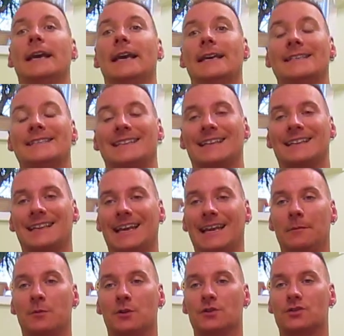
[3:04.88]
is the
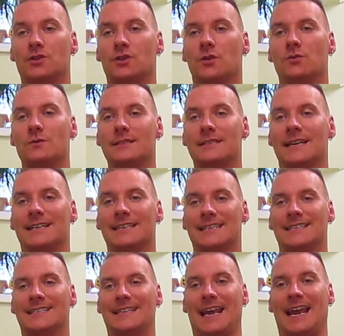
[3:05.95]
labels don't tend to
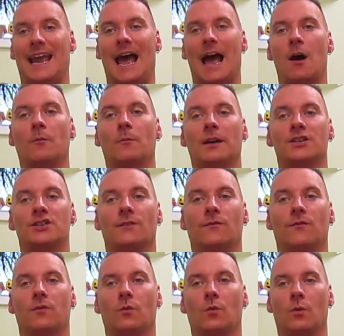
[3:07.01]
say how much of
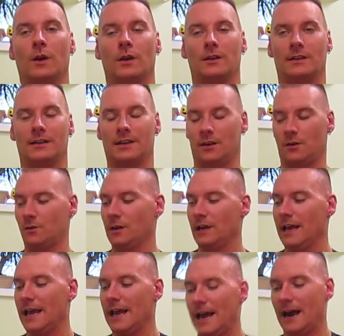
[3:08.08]
what, you know,
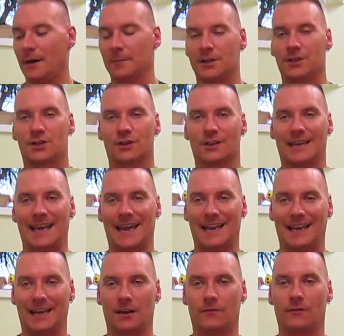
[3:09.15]
how much you're
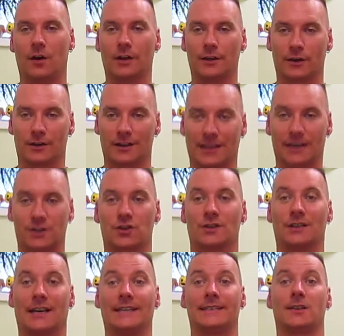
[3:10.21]
getting of all your
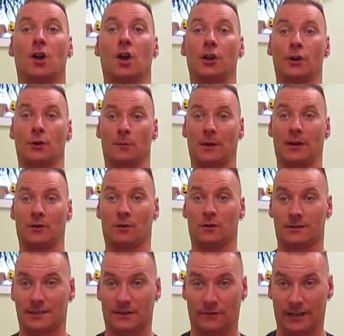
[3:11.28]
electrolytes, all your
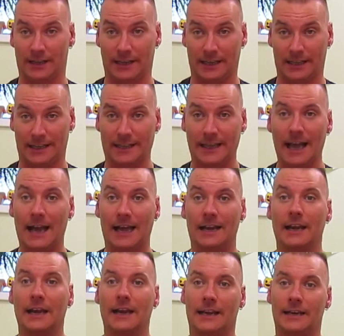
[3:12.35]
minerals, everything like that.
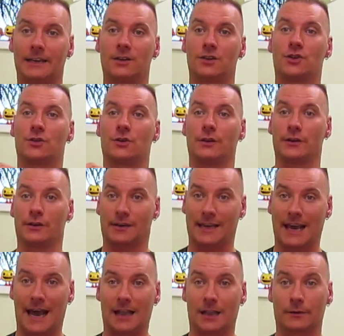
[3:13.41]
It does show your
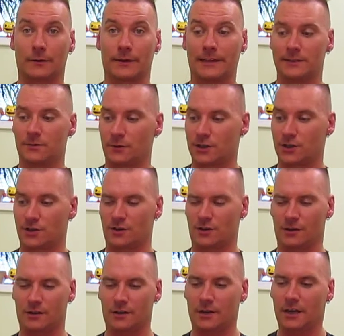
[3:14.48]
calories, which
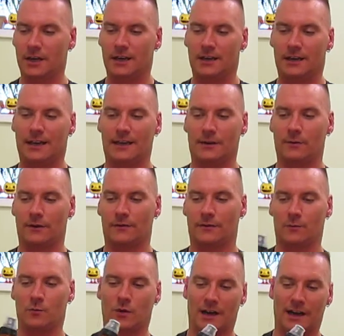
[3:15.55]
they're anywhere
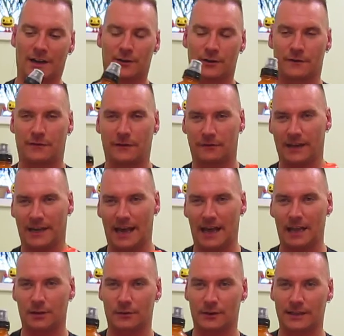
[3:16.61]
from 150
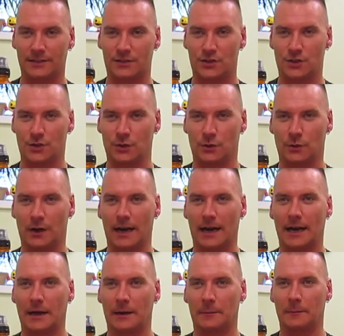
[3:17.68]
calories to
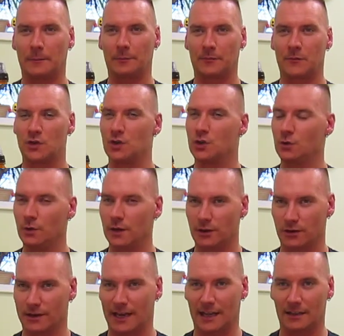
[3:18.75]
um,
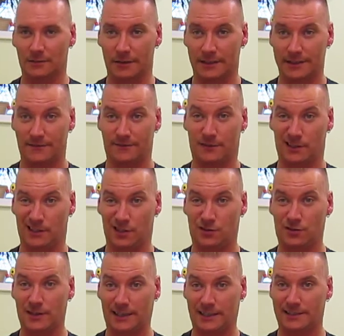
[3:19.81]
200 calories for these
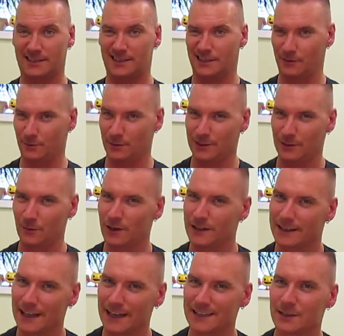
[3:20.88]
drinks. Do you really
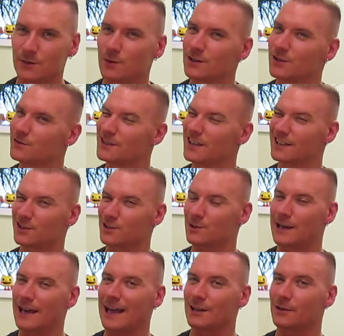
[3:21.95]
want that? Do you want those extra
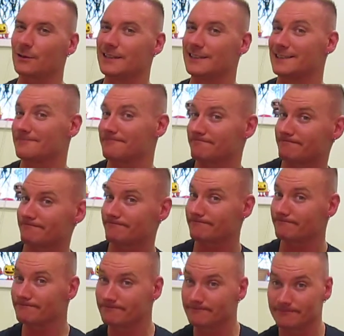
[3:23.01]
calories?
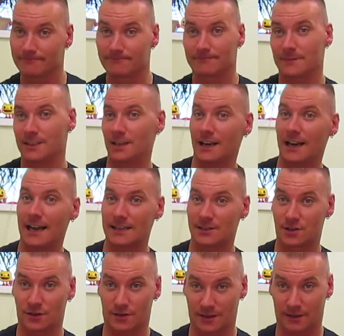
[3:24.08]
You gotta
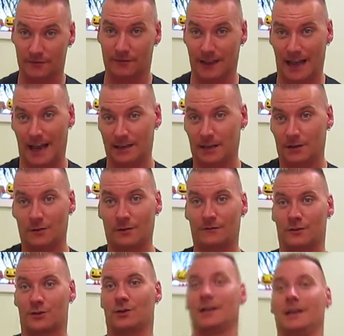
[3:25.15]
ask yourself that. You know, if
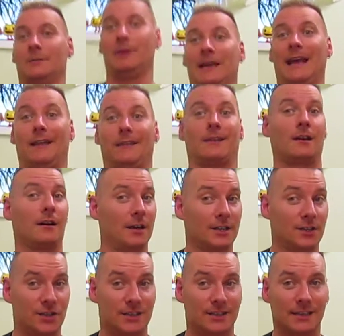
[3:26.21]
you're trying to be health
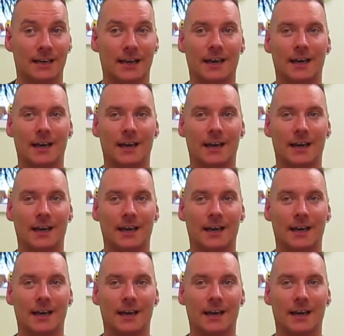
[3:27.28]
conscious,